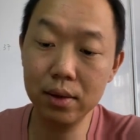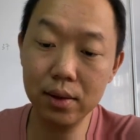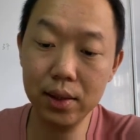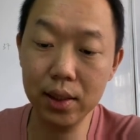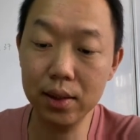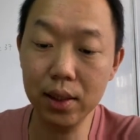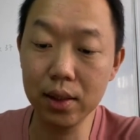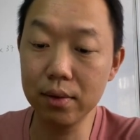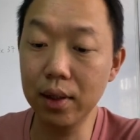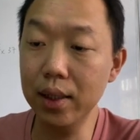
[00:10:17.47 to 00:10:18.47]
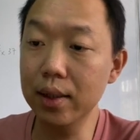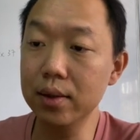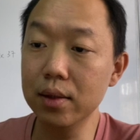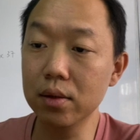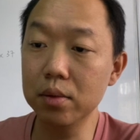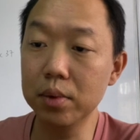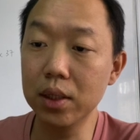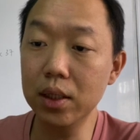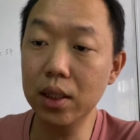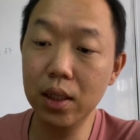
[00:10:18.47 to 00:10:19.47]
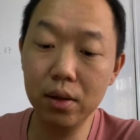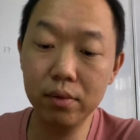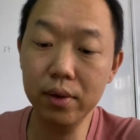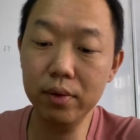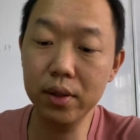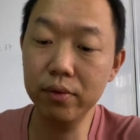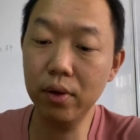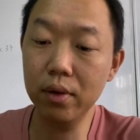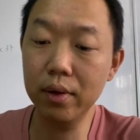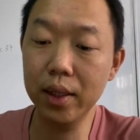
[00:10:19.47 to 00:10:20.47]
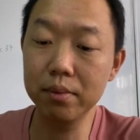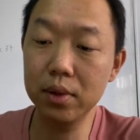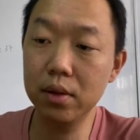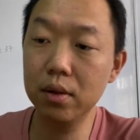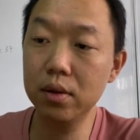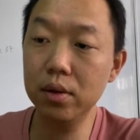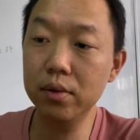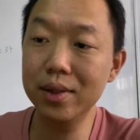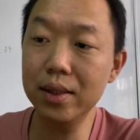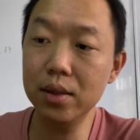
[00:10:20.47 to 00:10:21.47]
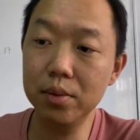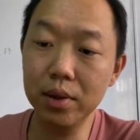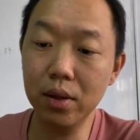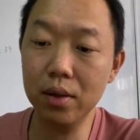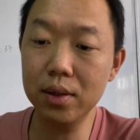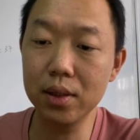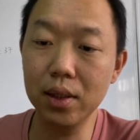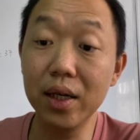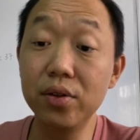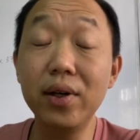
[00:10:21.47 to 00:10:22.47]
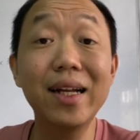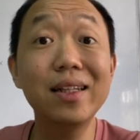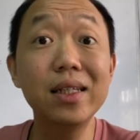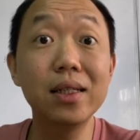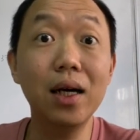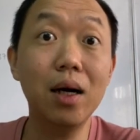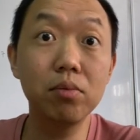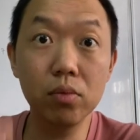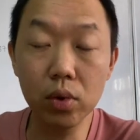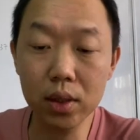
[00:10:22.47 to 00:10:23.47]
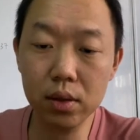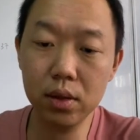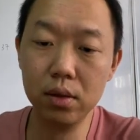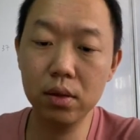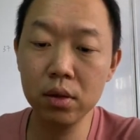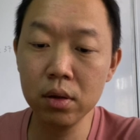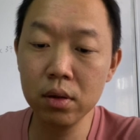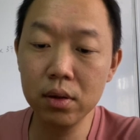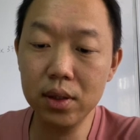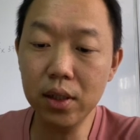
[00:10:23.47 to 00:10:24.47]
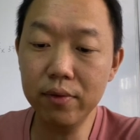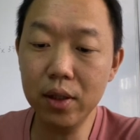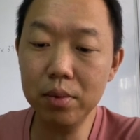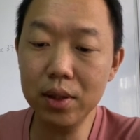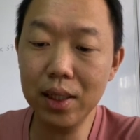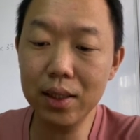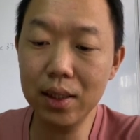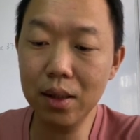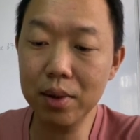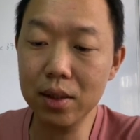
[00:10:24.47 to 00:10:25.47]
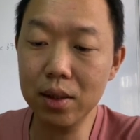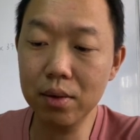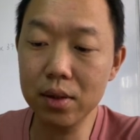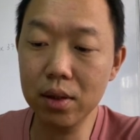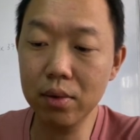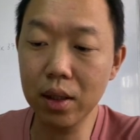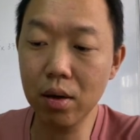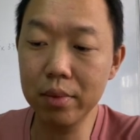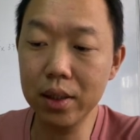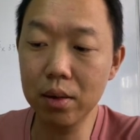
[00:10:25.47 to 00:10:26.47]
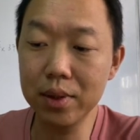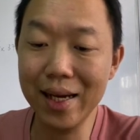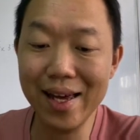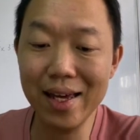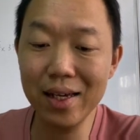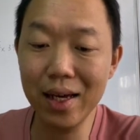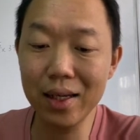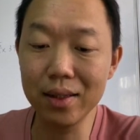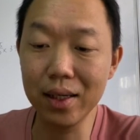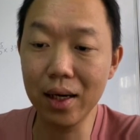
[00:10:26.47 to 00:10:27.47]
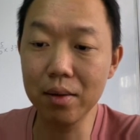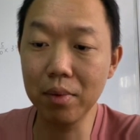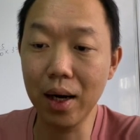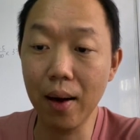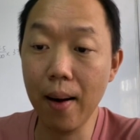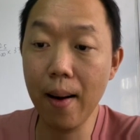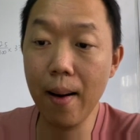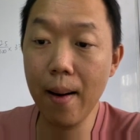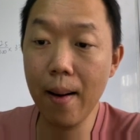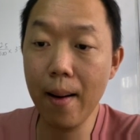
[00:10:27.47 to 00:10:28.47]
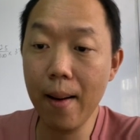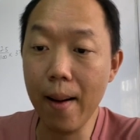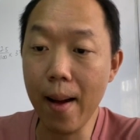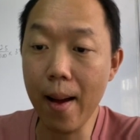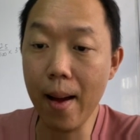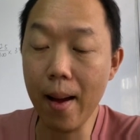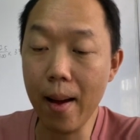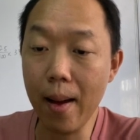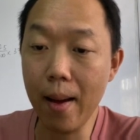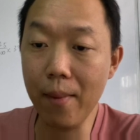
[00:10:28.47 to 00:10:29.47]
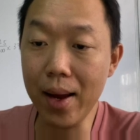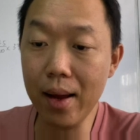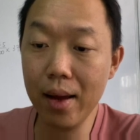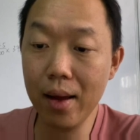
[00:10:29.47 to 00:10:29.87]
60, right? Answer is going to be 54 grams. So the reason is because it's attracted upwards. Still a variable that Leela must keep constant when comparing object A and the iron bar. Uh, right?